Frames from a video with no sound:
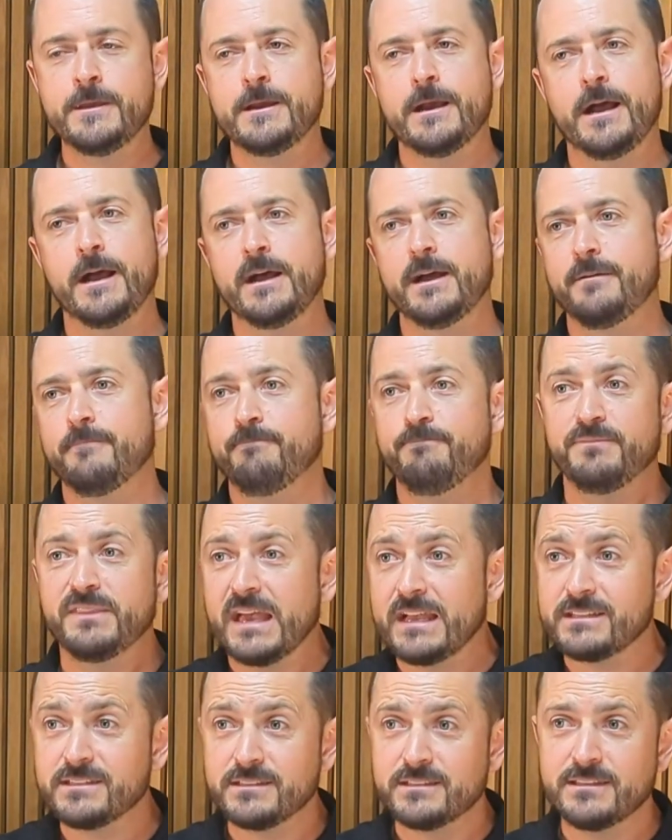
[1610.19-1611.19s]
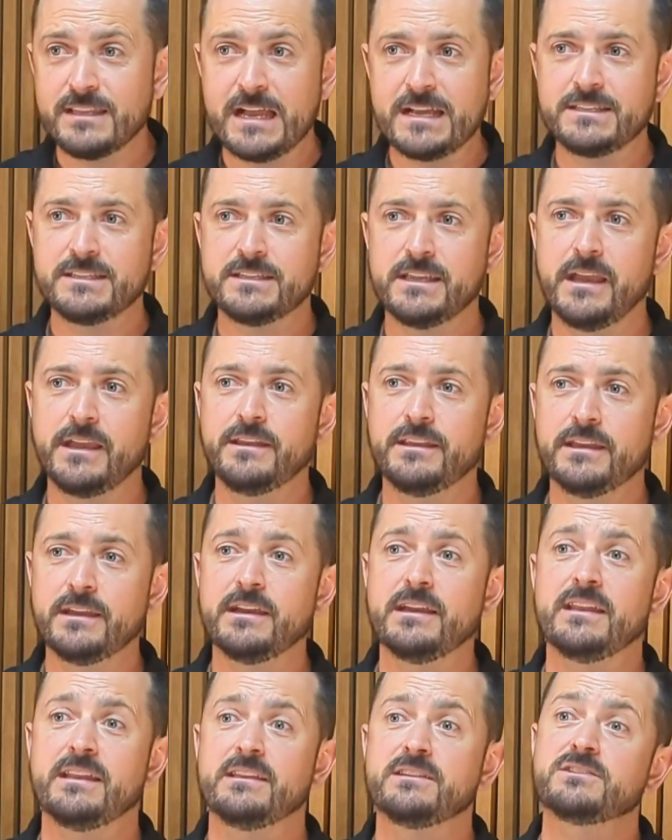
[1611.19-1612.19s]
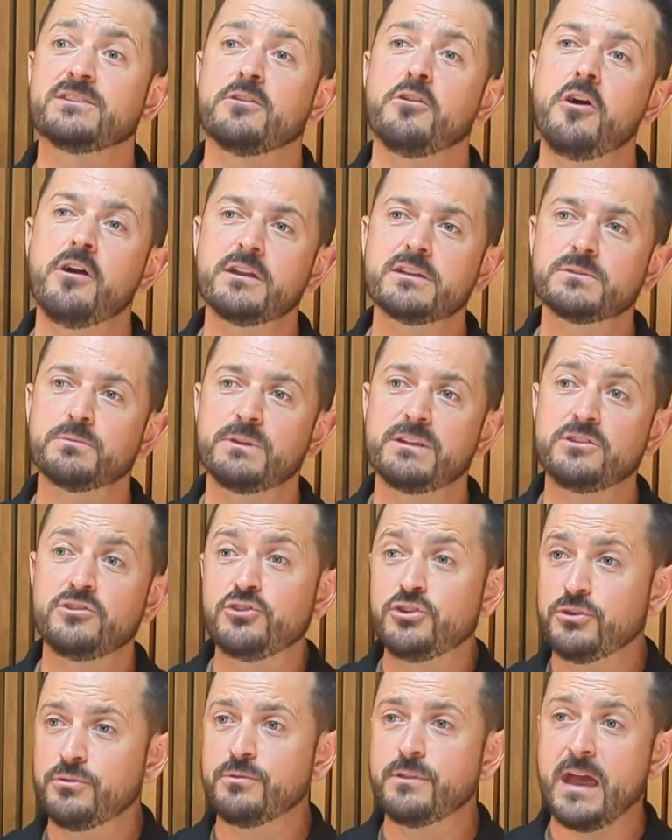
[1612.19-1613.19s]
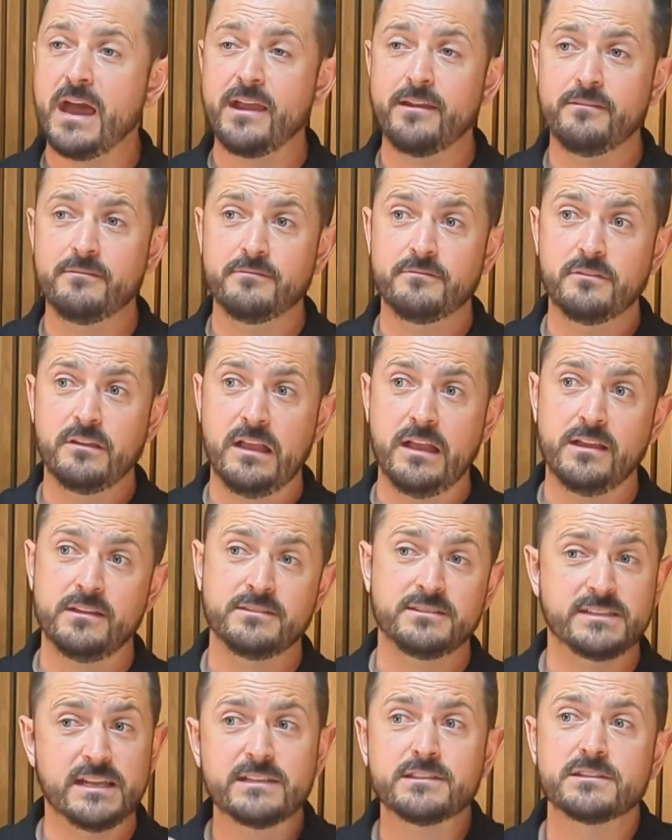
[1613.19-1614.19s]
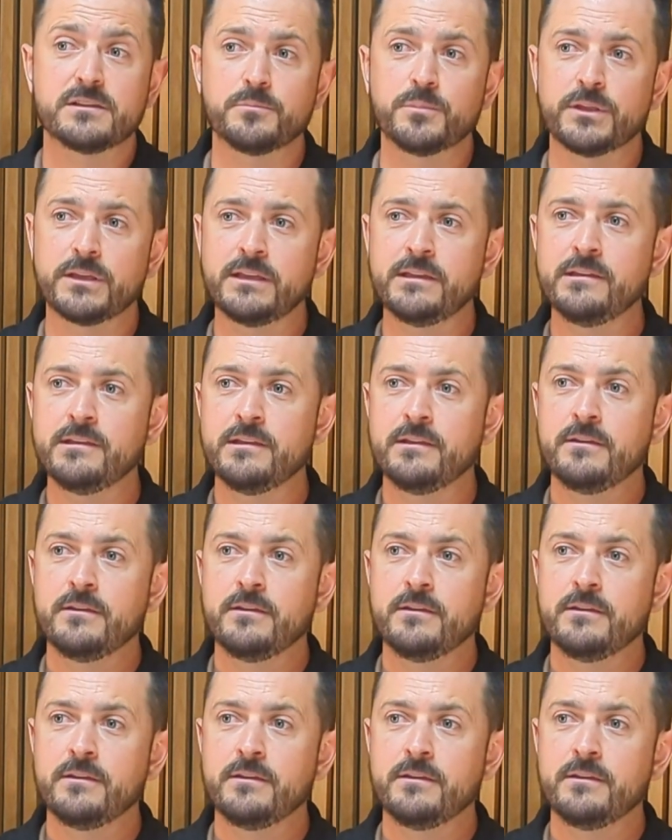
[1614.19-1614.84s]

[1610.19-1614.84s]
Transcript: That's the idea. And as long as we do that sensibly